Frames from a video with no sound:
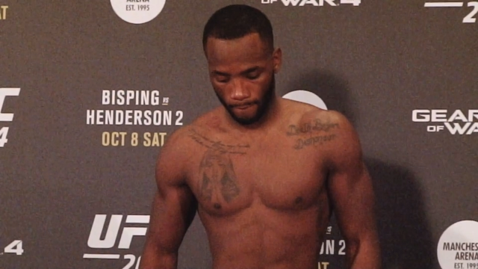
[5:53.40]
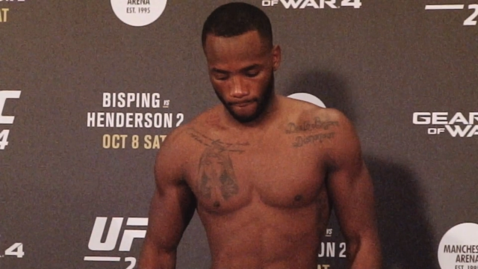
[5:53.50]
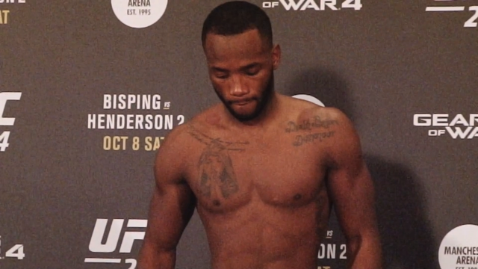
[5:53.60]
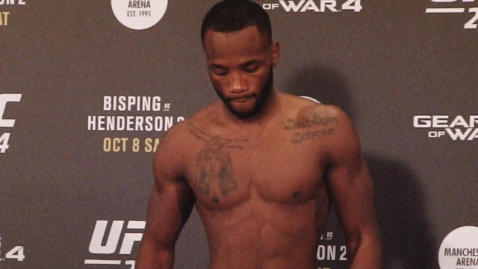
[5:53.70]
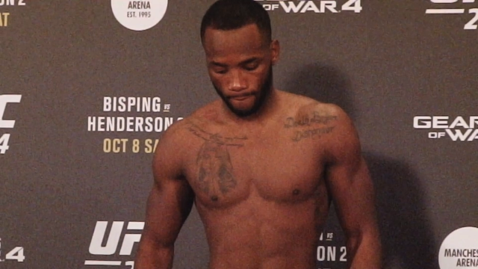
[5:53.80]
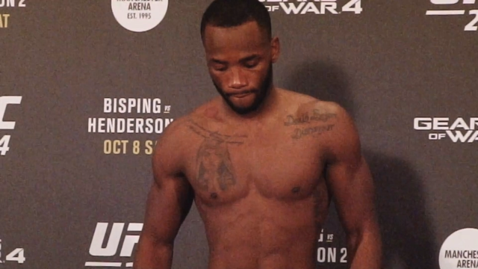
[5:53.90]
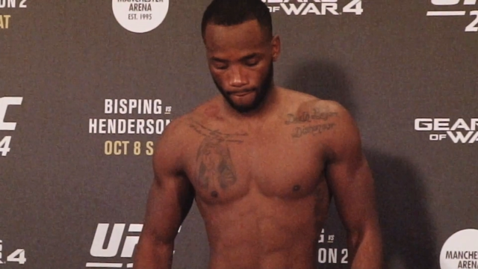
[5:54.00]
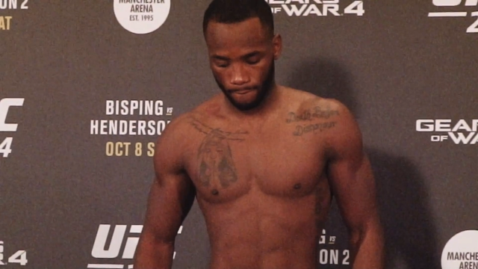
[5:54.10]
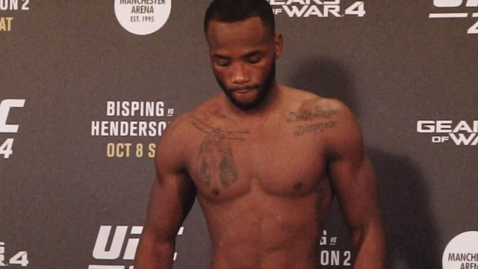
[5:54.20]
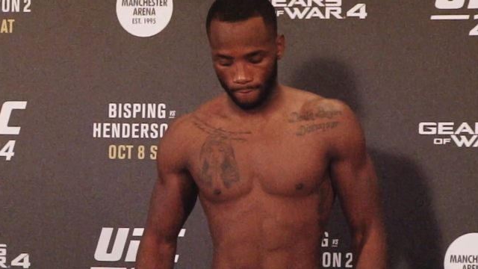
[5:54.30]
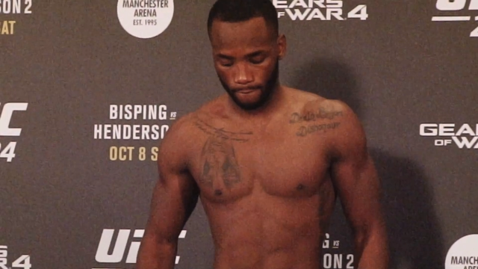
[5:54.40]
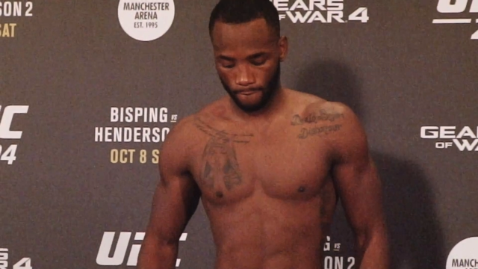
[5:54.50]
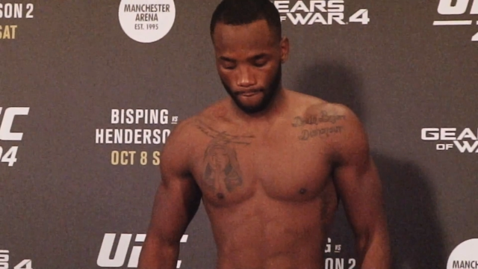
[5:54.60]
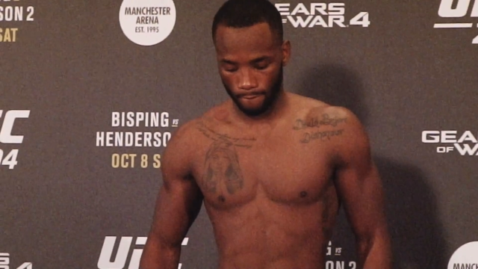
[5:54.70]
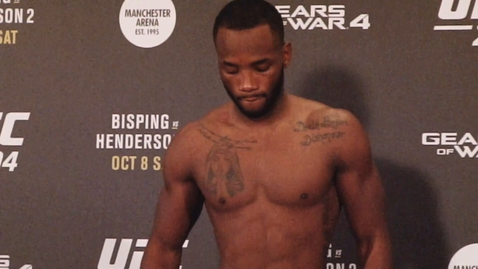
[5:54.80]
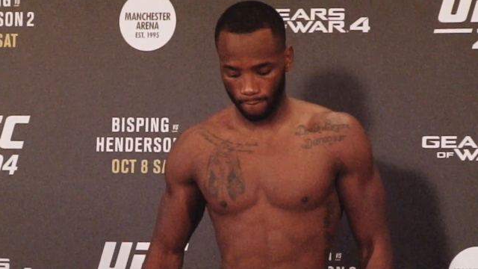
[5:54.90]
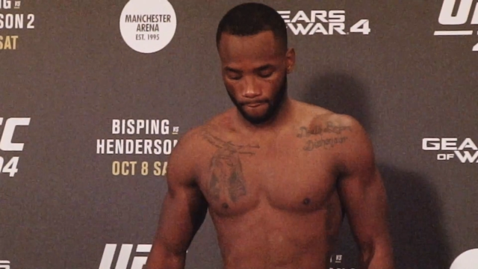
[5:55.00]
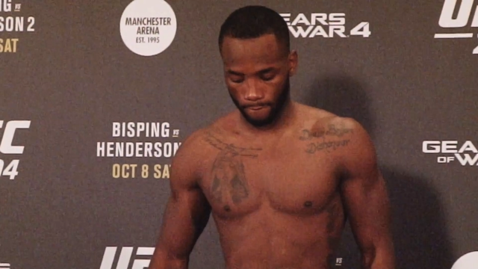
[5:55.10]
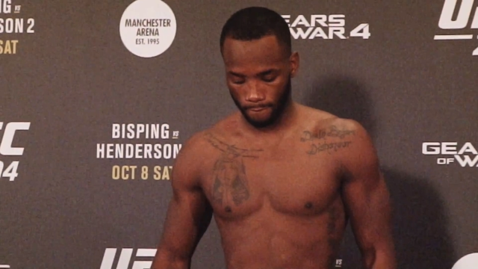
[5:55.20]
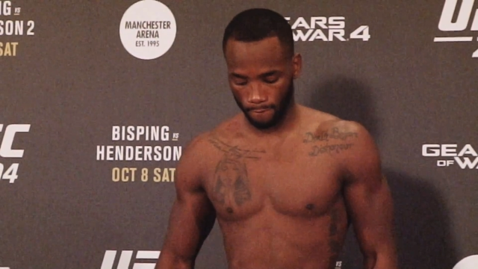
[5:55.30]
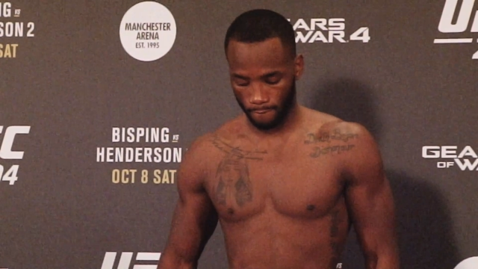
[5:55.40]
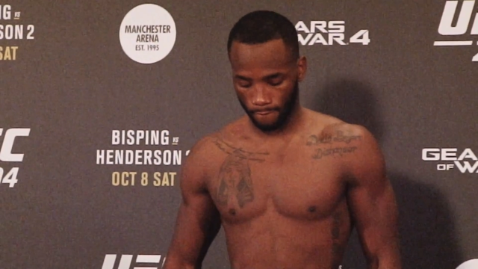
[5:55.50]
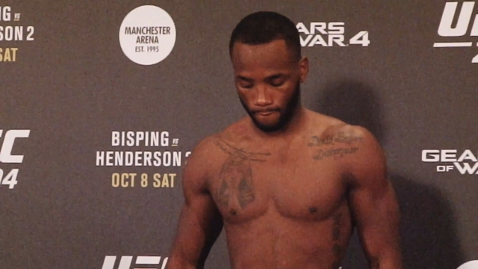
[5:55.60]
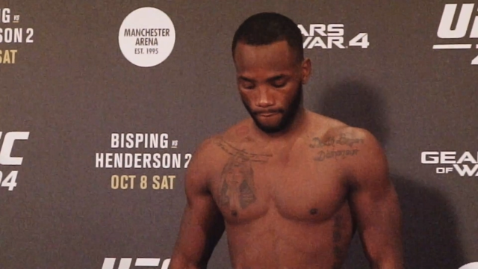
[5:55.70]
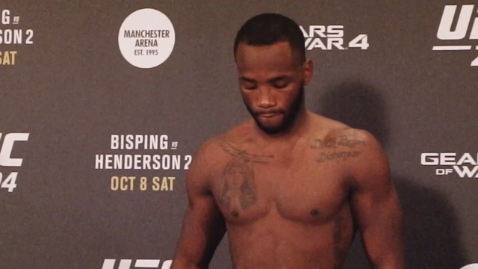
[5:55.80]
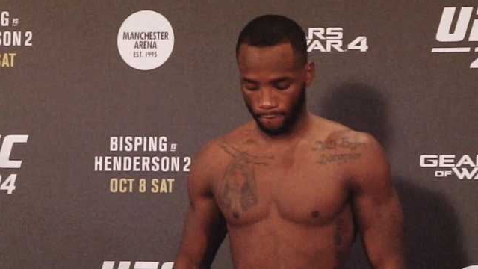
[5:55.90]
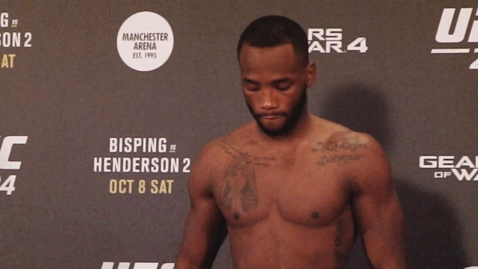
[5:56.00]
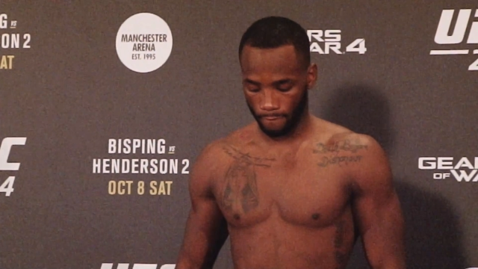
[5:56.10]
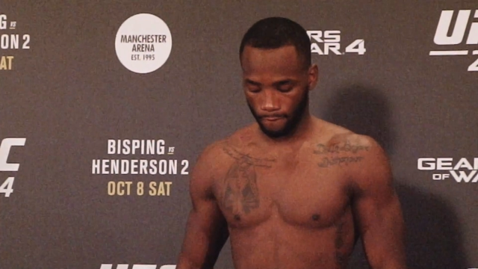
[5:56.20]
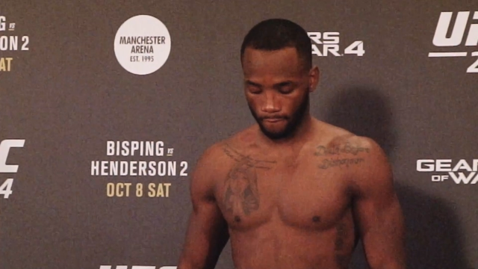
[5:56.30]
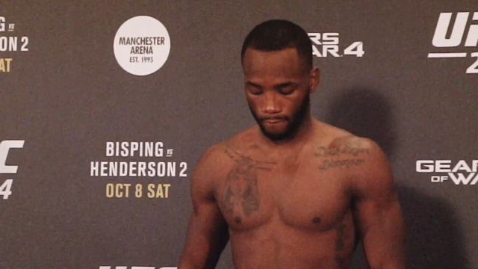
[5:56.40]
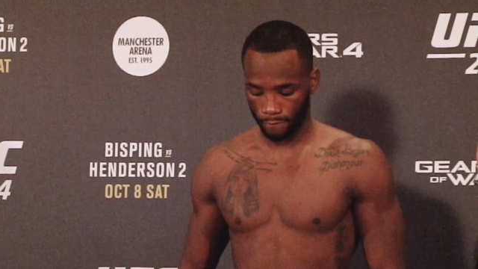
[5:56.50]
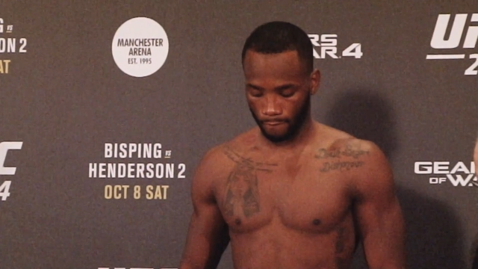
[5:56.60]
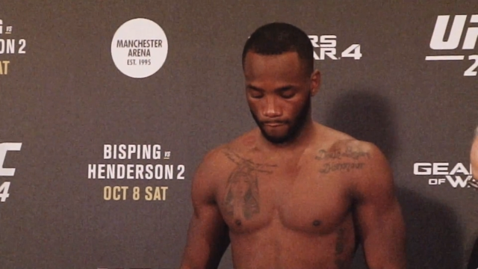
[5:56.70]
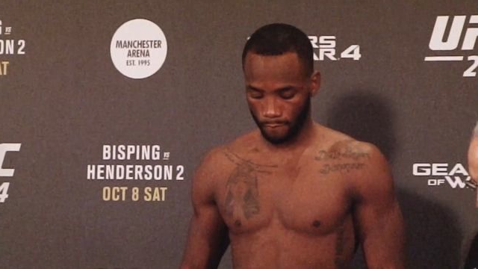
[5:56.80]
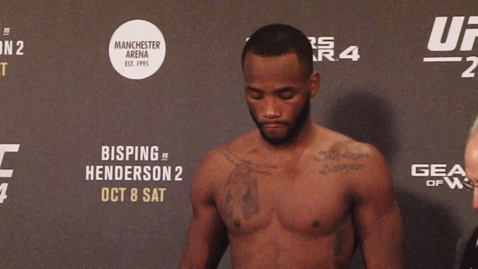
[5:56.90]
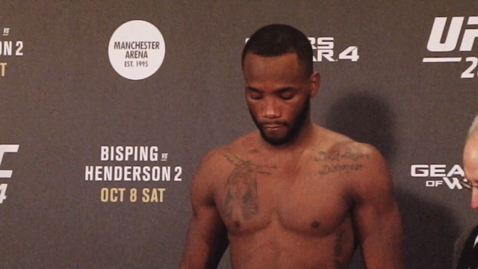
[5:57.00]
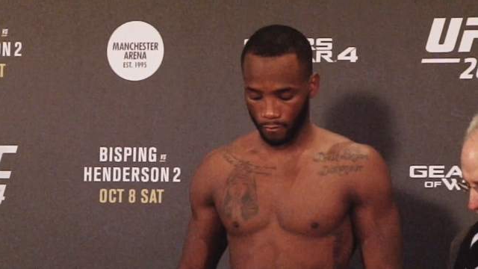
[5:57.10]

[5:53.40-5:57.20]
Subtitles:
(silence)